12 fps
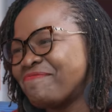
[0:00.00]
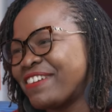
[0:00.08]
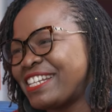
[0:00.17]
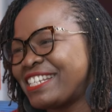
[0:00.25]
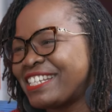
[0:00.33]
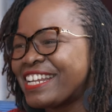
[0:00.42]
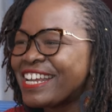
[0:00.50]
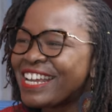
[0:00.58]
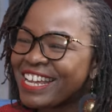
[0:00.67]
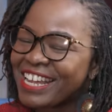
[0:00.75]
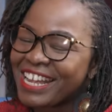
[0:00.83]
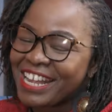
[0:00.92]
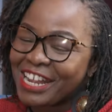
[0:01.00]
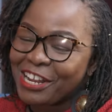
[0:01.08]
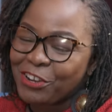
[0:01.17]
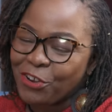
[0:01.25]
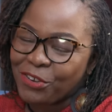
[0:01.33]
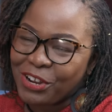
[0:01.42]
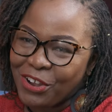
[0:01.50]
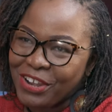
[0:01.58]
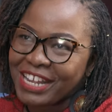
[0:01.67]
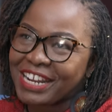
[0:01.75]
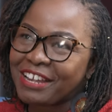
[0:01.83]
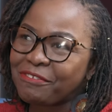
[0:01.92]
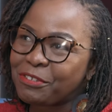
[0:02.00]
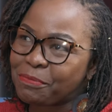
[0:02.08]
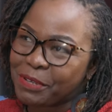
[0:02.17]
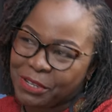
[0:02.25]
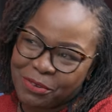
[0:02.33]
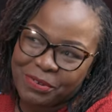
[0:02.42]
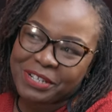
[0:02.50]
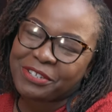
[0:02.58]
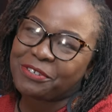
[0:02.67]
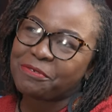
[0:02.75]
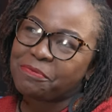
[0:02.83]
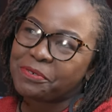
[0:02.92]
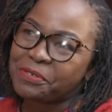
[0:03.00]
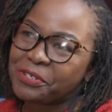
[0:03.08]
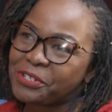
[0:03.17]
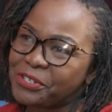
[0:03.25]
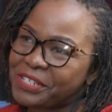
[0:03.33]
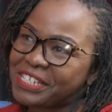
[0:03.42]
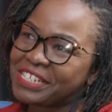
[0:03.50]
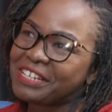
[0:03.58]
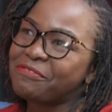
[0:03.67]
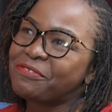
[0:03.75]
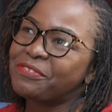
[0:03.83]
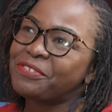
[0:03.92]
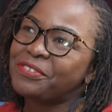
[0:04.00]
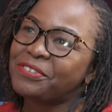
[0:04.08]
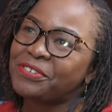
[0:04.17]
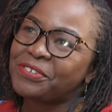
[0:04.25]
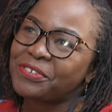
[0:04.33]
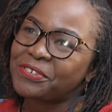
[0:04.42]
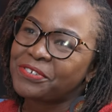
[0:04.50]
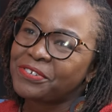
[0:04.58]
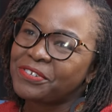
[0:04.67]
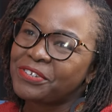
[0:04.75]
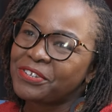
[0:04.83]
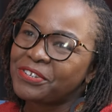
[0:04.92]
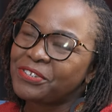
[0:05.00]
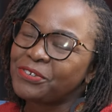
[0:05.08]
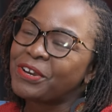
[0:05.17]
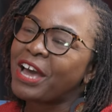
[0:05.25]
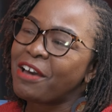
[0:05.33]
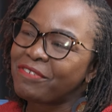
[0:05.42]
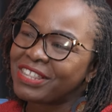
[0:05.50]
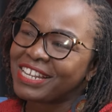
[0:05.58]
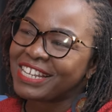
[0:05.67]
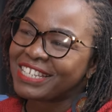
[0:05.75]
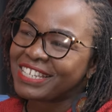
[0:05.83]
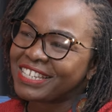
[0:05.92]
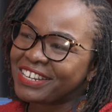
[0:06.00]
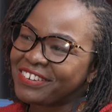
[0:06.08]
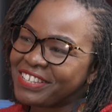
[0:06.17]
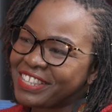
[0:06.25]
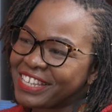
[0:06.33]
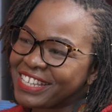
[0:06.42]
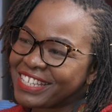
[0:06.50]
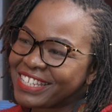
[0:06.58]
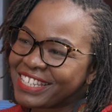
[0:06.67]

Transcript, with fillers: but no, long enough to make you want to know more, short enough. To, yeah to cover the necessary things.